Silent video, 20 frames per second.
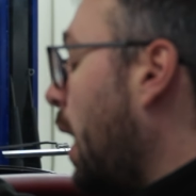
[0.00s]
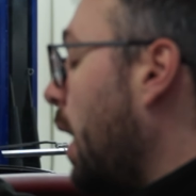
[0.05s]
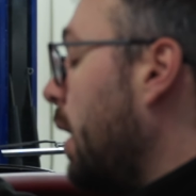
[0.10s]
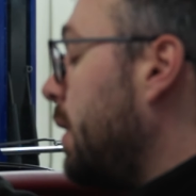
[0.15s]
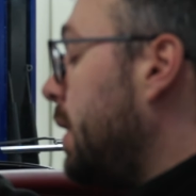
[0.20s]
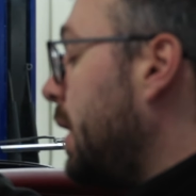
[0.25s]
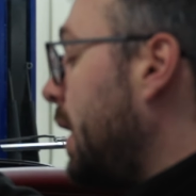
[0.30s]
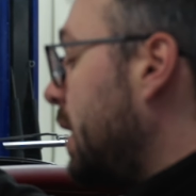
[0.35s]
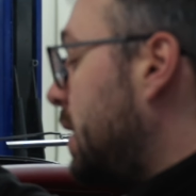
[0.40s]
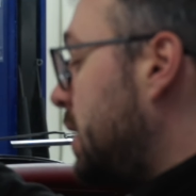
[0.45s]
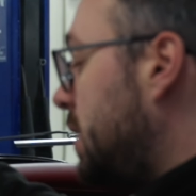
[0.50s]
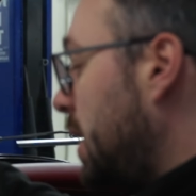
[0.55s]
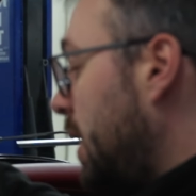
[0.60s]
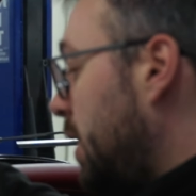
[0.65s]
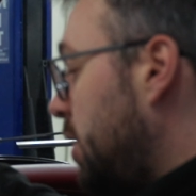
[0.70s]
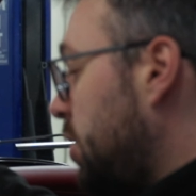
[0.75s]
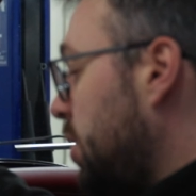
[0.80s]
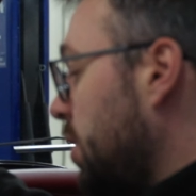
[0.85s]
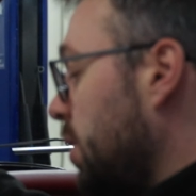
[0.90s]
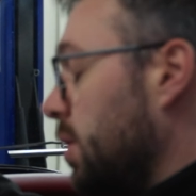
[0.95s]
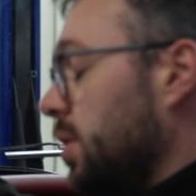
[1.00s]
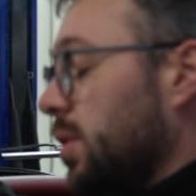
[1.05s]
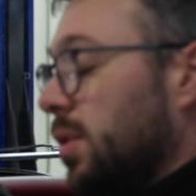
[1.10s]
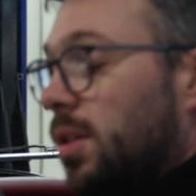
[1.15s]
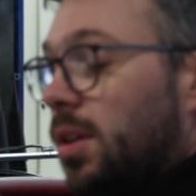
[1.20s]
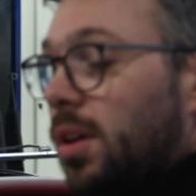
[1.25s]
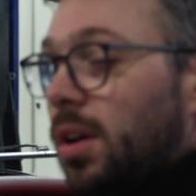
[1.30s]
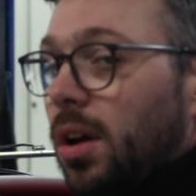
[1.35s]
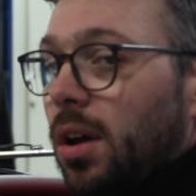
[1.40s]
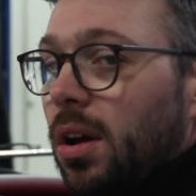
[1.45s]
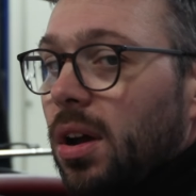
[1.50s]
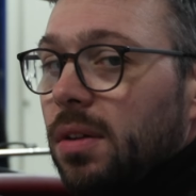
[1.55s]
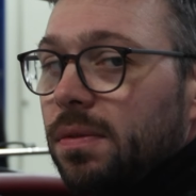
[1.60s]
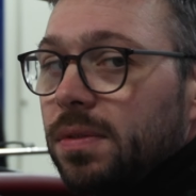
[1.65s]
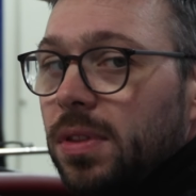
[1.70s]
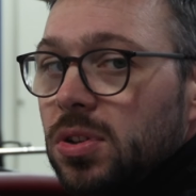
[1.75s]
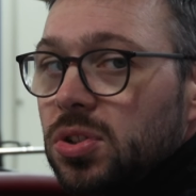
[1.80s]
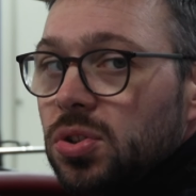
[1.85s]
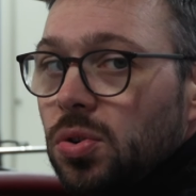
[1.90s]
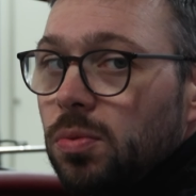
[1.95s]
The addition
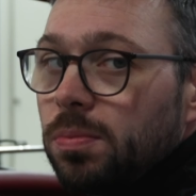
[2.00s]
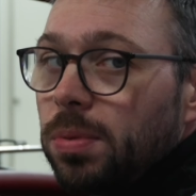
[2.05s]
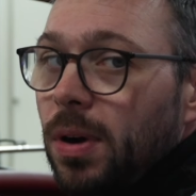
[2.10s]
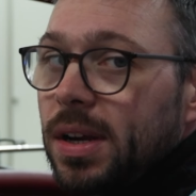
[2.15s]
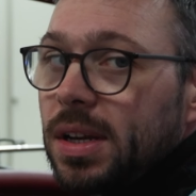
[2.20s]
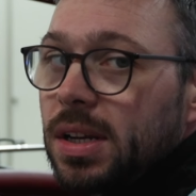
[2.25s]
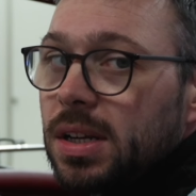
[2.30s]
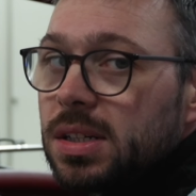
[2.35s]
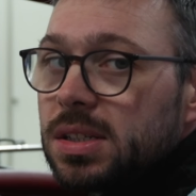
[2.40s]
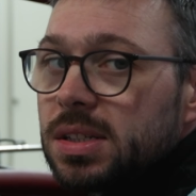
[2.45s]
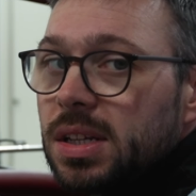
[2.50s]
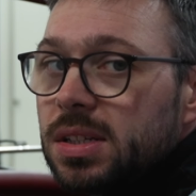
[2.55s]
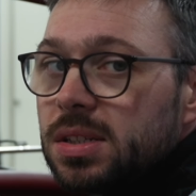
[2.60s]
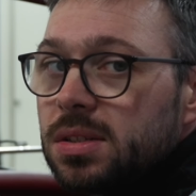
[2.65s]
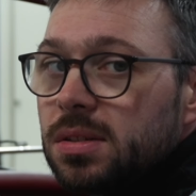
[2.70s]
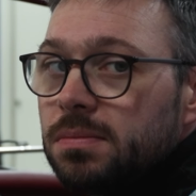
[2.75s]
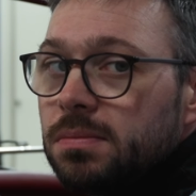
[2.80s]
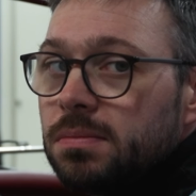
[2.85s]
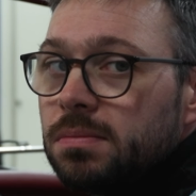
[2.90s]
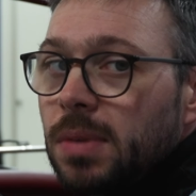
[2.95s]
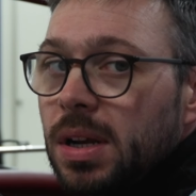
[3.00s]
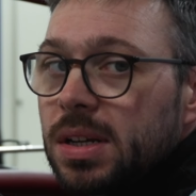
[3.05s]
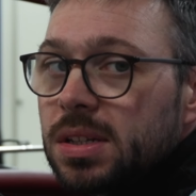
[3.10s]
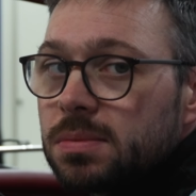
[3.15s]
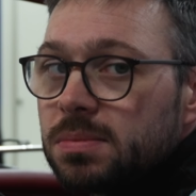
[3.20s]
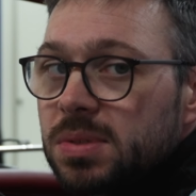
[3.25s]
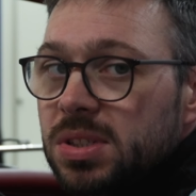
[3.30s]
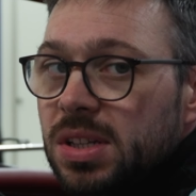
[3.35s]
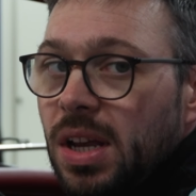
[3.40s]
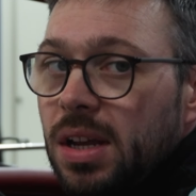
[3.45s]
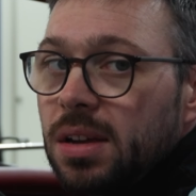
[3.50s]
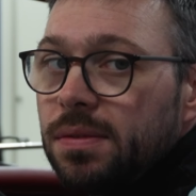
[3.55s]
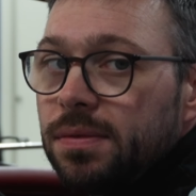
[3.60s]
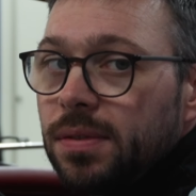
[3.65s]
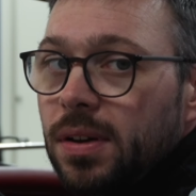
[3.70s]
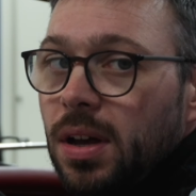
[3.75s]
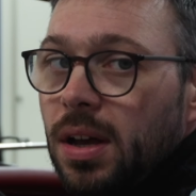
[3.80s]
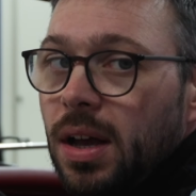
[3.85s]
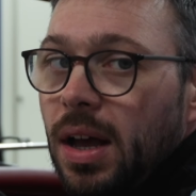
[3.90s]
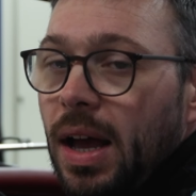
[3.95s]
of the dual braking system makes them
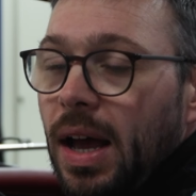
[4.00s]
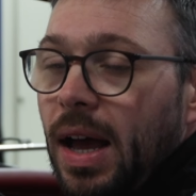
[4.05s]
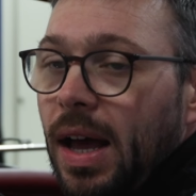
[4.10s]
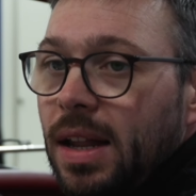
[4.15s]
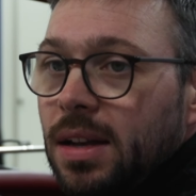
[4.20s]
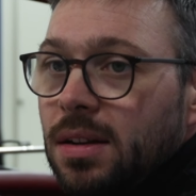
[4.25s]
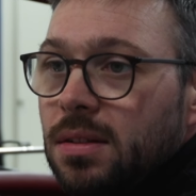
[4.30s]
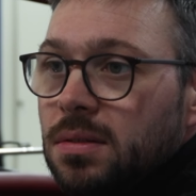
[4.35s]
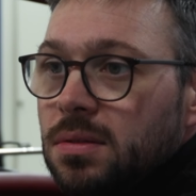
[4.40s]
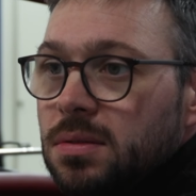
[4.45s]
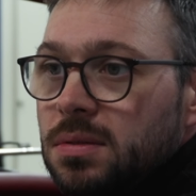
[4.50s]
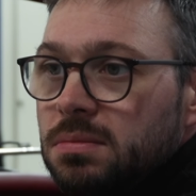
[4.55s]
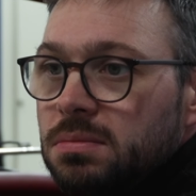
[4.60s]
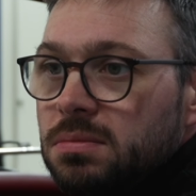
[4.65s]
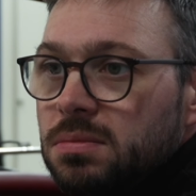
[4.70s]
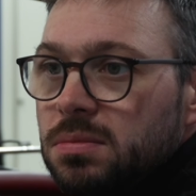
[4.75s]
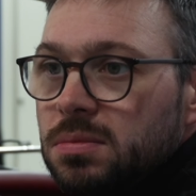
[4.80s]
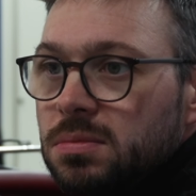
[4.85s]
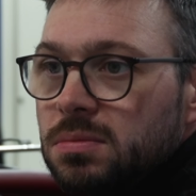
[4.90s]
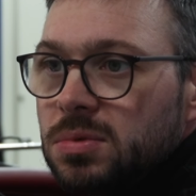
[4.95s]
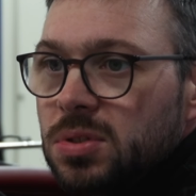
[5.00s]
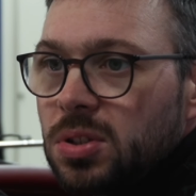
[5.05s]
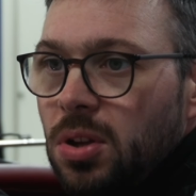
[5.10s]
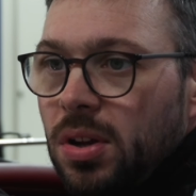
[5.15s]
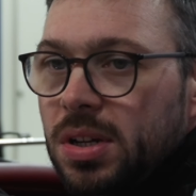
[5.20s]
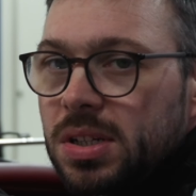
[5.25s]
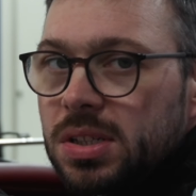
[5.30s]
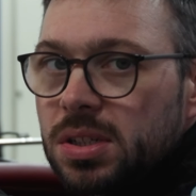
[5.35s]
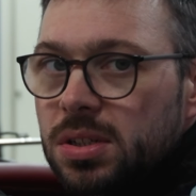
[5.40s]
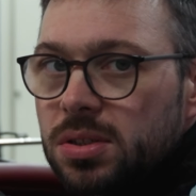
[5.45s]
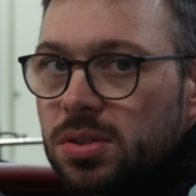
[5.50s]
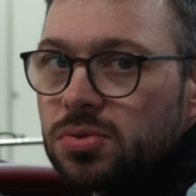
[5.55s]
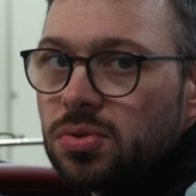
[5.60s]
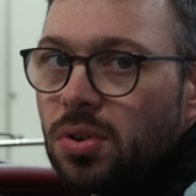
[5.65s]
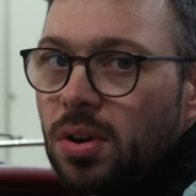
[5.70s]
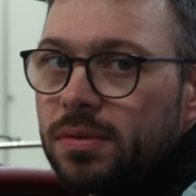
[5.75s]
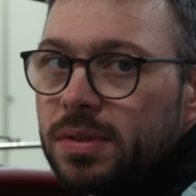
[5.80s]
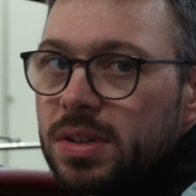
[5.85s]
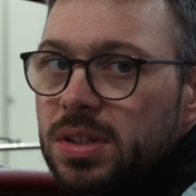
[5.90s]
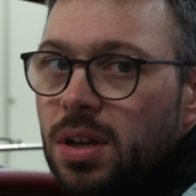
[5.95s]
safer and nicer to
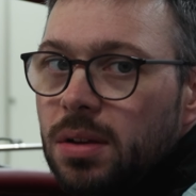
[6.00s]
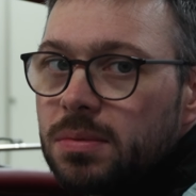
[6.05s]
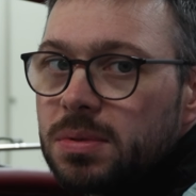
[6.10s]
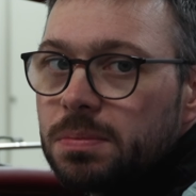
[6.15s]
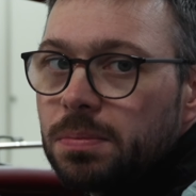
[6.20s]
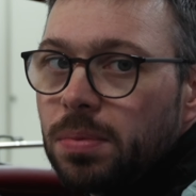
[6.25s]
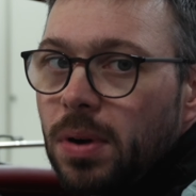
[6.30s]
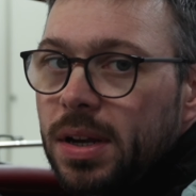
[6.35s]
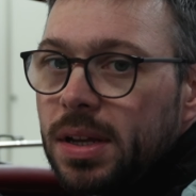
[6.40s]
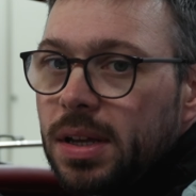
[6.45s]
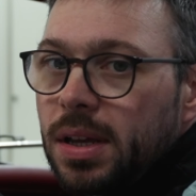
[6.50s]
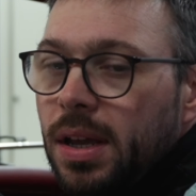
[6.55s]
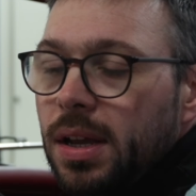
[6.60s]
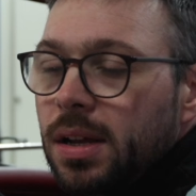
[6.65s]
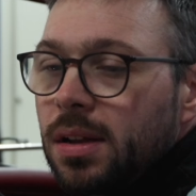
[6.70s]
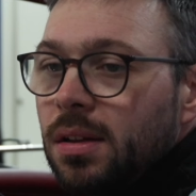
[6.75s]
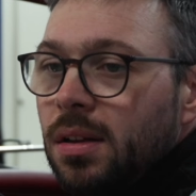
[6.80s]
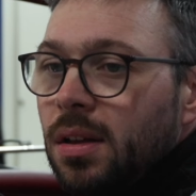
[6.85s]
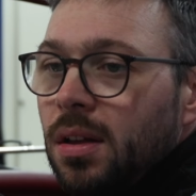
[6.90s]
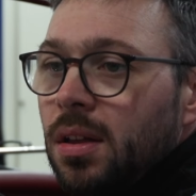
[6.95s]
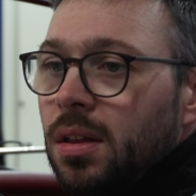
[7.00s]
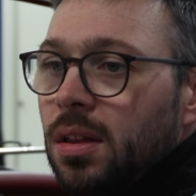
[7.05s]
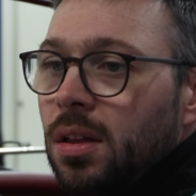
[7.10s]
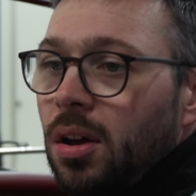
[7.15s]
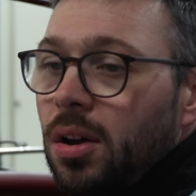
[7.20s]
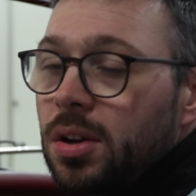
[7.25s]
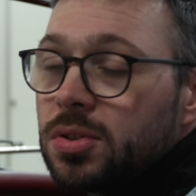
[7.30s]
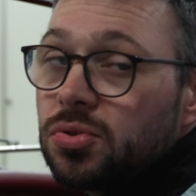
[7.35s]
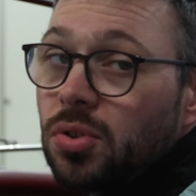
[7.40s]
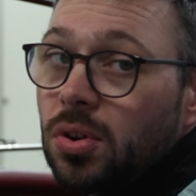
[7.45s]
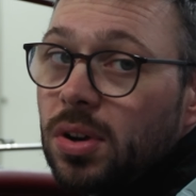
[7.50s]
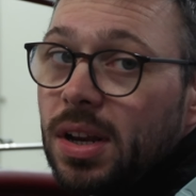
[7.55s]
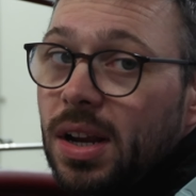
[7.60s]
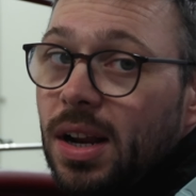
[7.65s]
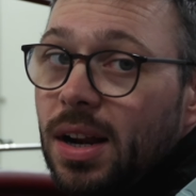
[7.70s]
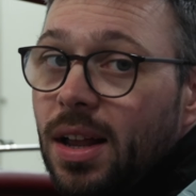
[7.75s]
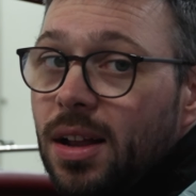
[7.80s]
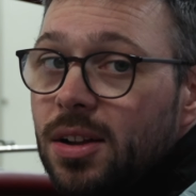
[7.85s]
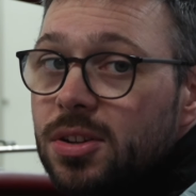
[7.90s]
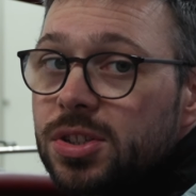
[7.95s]
drive in terms of braking. Hydraulic
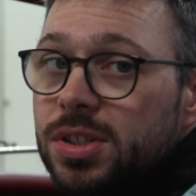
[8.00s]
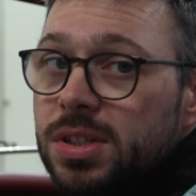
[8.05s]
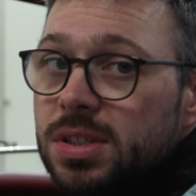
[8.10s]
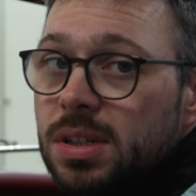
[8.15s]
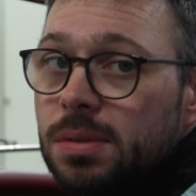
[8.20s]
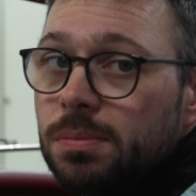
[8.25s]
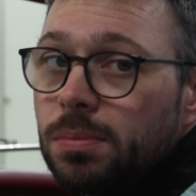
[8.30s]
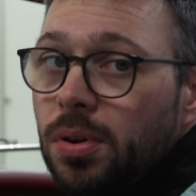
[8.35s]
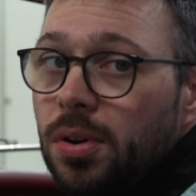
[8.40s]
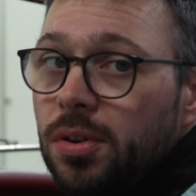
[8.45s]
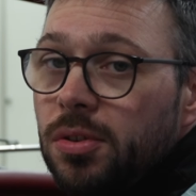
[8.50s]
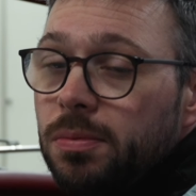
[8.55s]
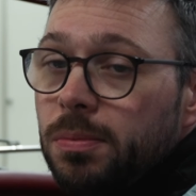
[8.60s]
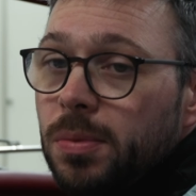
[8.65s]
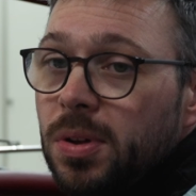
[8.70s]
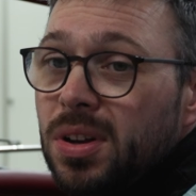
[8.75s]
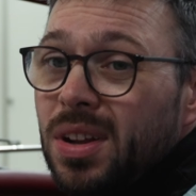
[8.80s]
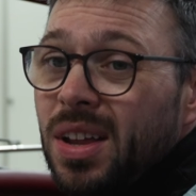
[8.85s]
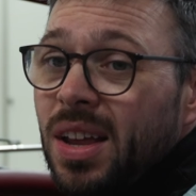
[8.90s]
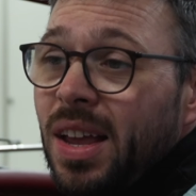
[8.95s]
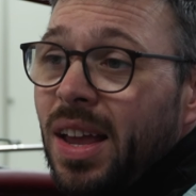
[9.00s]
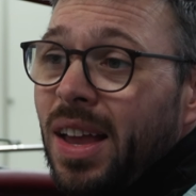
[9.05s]
clutch is an improvement.